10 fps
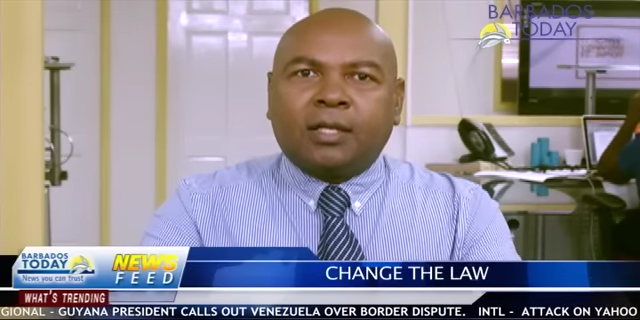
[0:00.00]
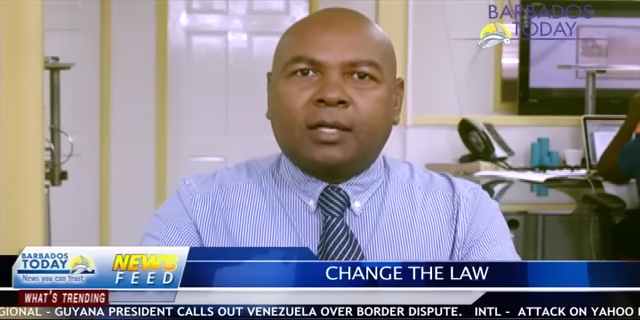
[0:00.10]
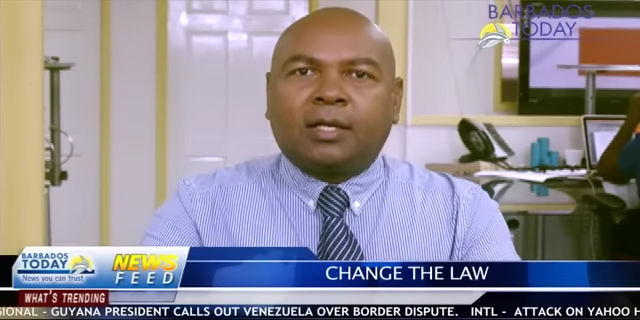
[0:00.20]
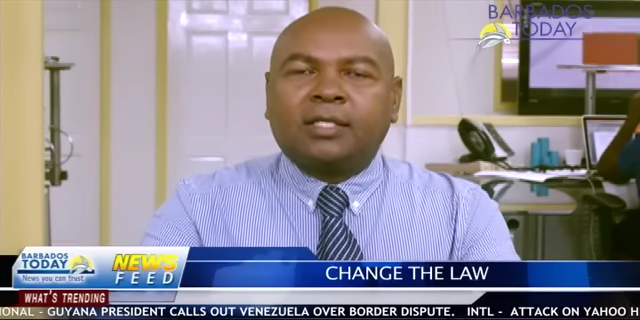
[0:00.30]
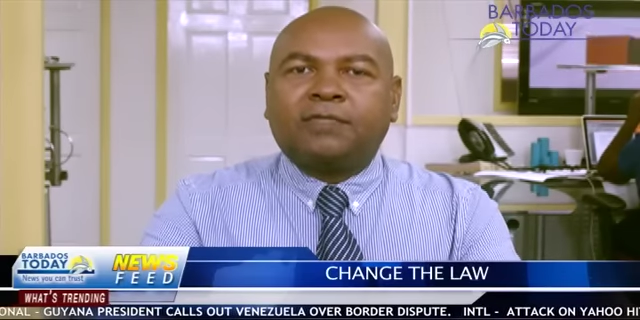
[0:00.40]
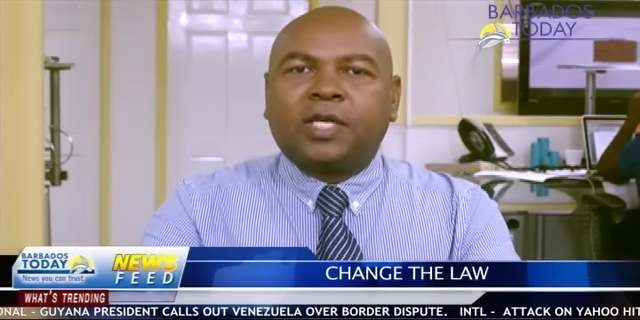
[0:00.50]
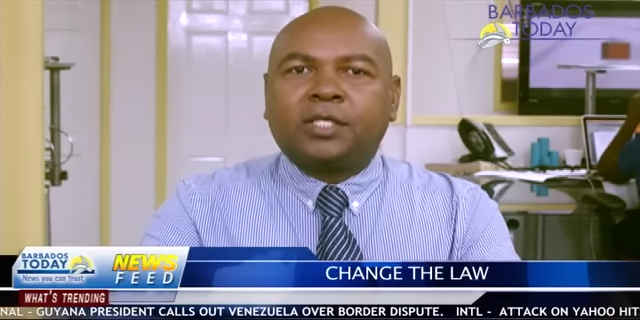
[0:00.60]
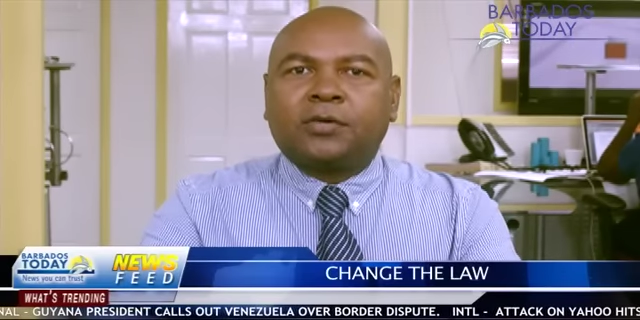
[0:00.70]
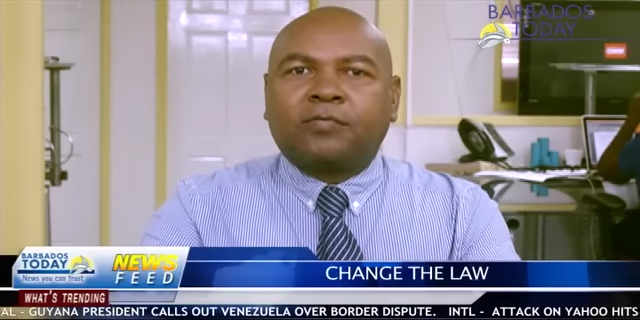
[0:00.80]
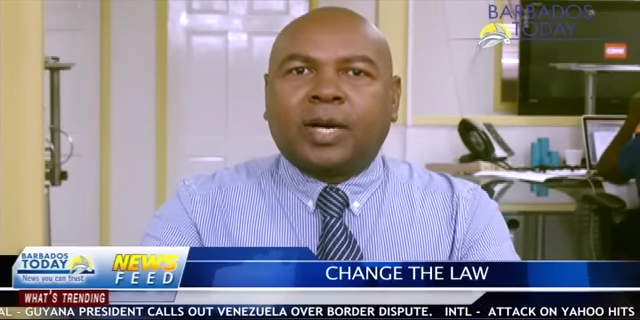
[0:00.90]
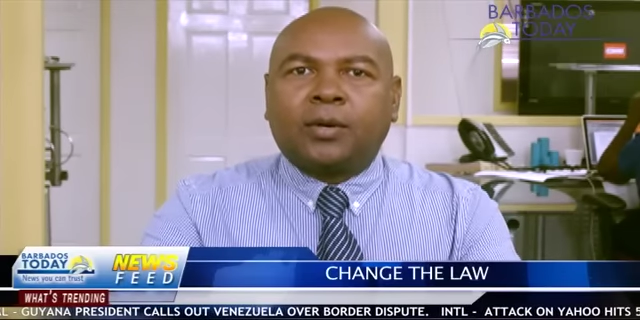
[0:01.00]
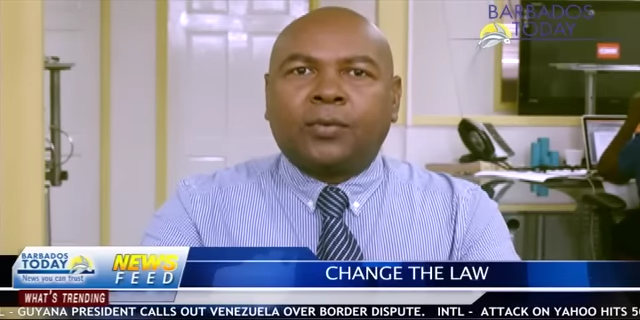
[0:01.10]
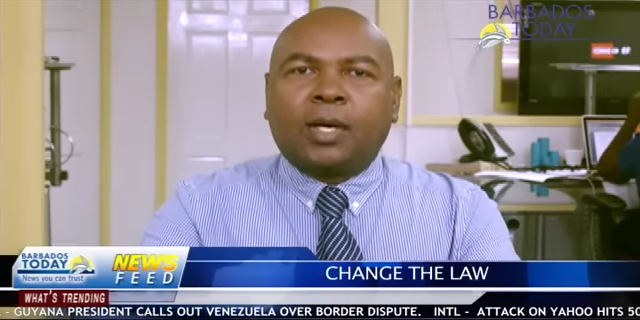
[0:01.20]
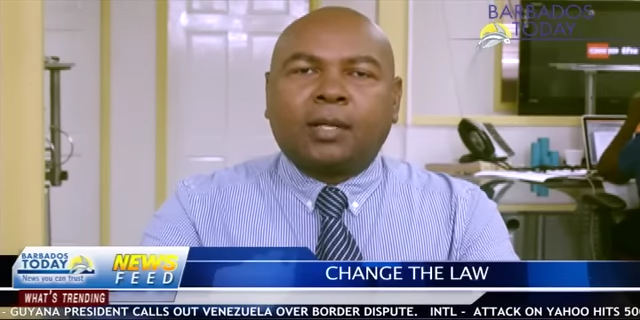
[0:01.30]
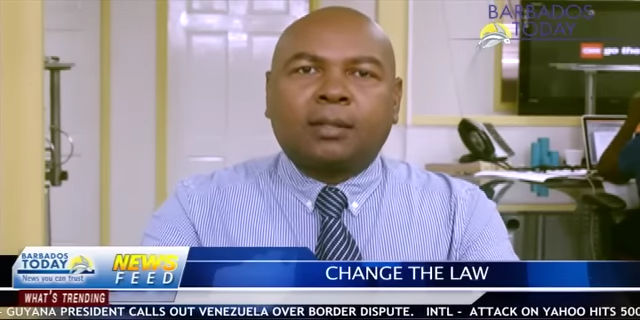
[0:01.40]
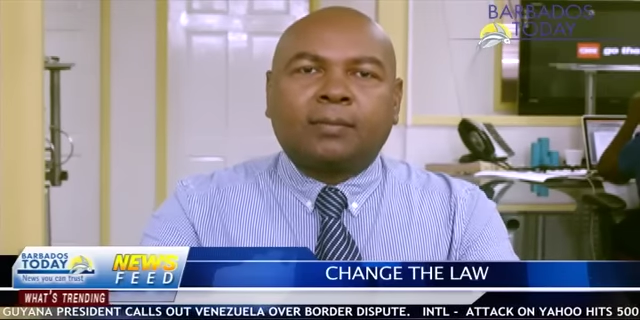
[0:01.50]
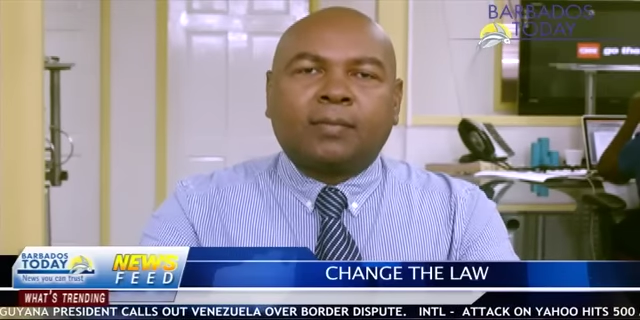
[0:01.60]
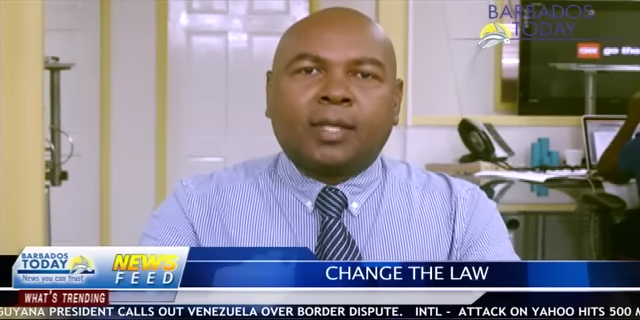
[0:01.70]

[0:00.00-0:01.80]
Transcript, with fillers: the cultivation of marijuana.